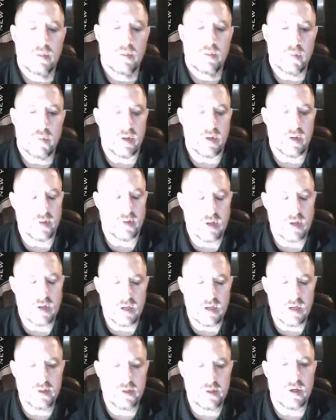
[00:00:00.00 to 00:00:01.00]
But on the
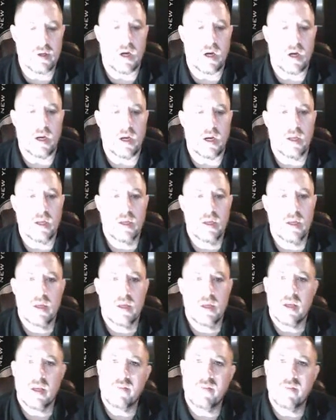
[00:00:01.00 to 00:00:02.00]
contrary,
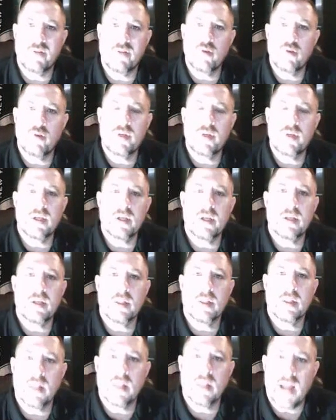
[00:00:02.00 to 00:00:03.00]
if you
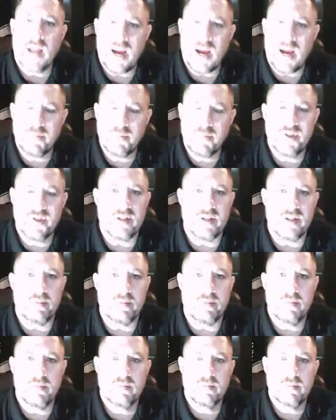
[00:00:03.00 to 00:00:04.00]
did
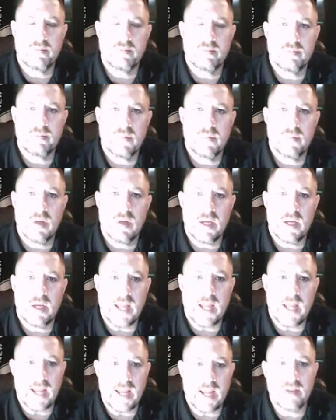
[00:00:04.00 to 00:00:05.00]
LabSim
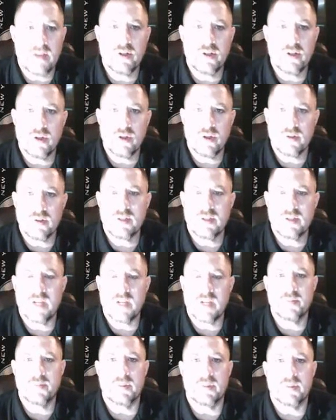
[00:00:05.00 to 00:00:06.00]
and your
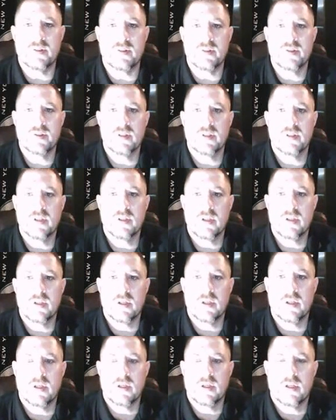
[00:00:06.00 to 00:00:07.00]
assessments,
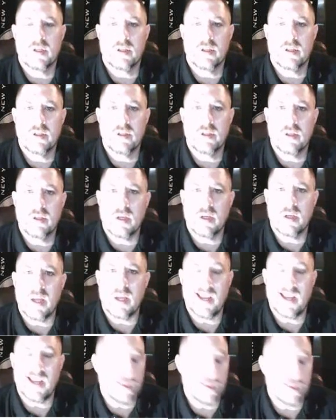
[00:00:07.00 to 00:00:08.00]

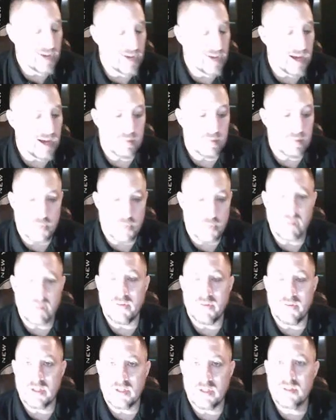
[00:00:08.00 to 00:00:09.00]
and you got
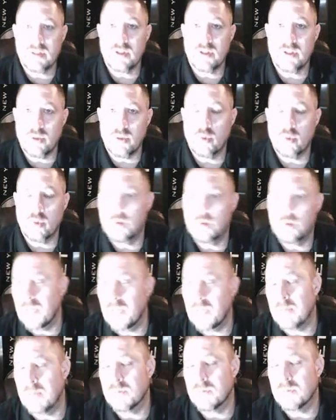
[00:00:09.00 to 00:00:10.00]
perfect, you would
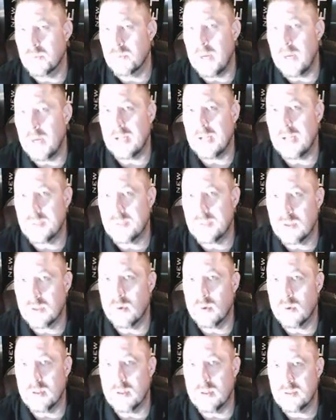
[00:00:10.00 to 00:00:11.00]
be able to pass the
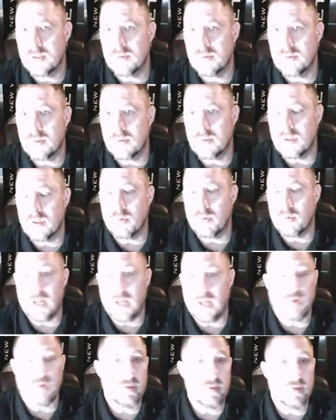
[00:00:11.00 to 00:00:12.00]
course
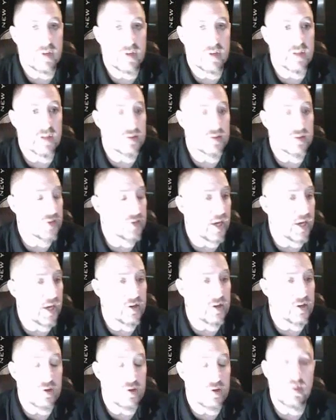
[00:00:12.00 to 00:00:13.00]
without discussions.
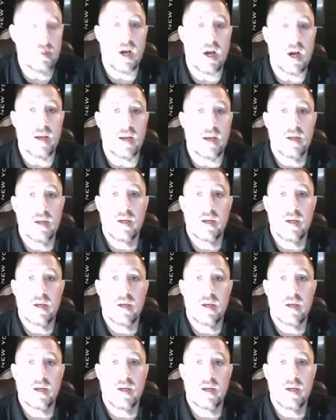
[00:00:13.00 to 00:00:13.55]
I do not